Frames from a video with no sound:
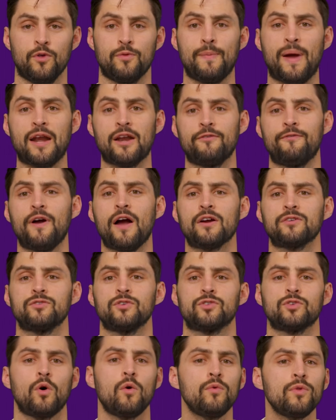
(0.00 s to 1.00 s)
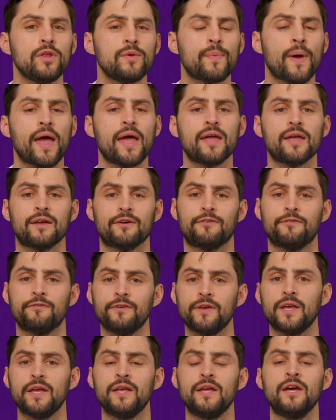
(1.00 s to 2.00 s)
with manufacturers only paying a
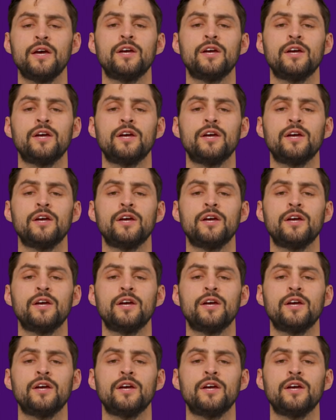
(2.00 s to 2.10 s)
fee